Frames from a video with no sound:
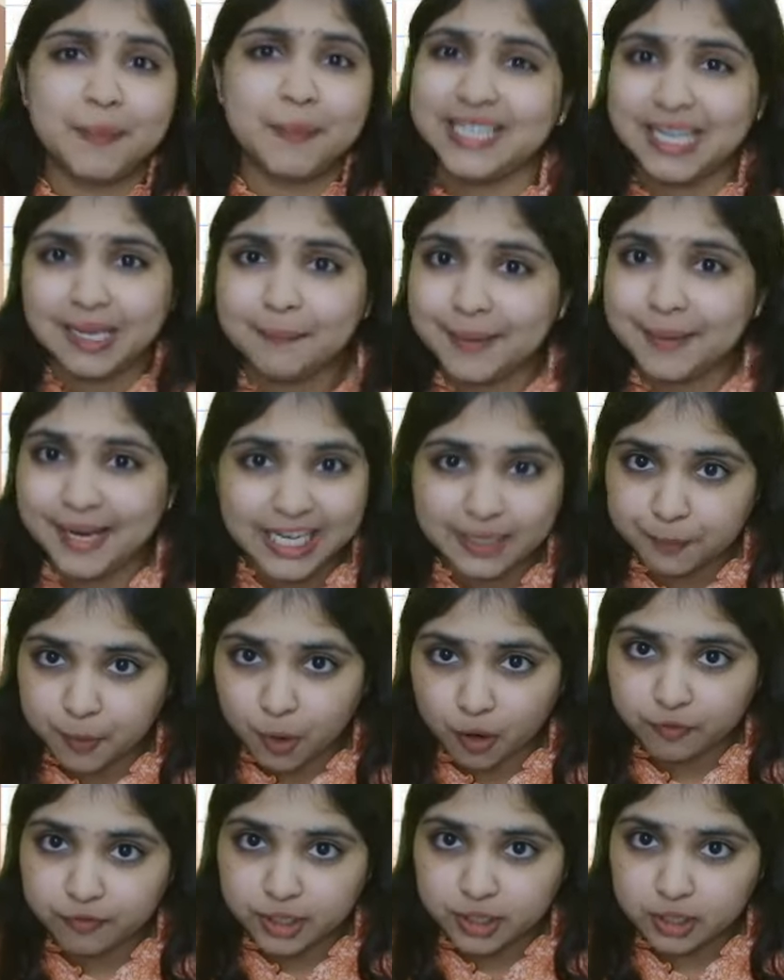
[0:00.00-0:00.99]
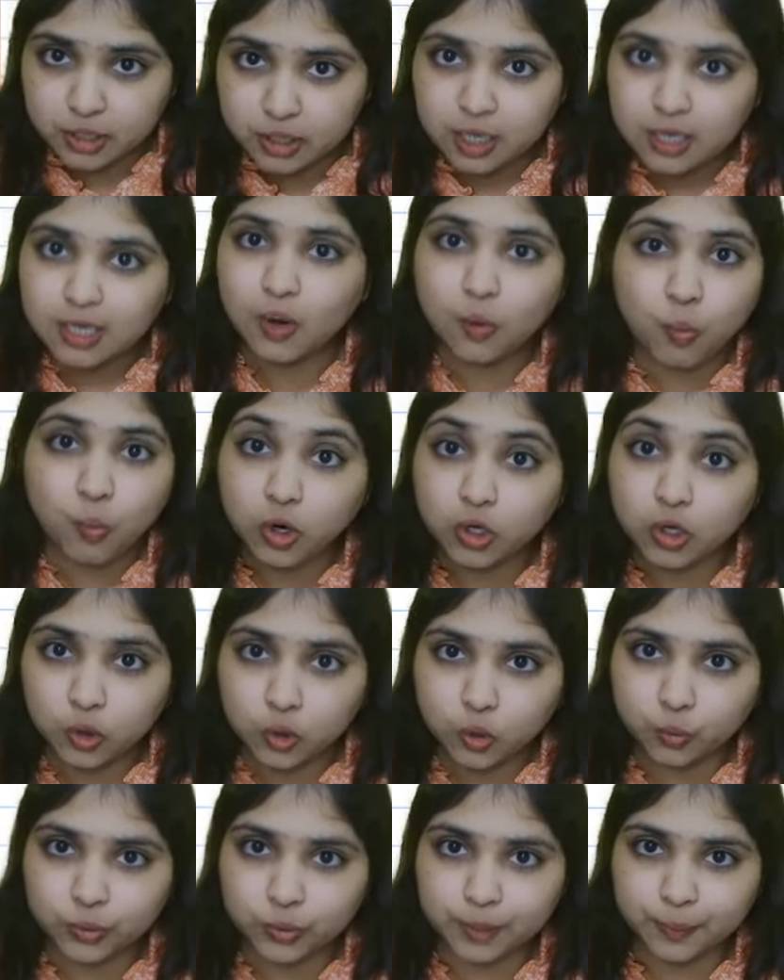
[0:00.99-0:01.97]
but I made profit. Now what to
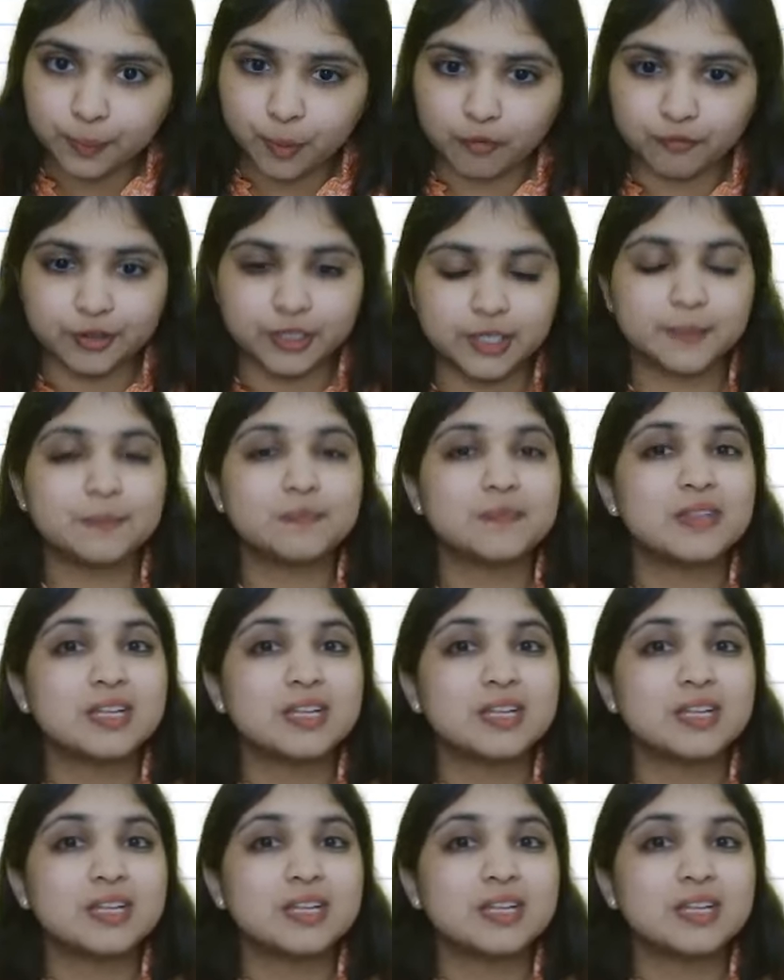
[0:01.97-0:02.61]
do with the profit?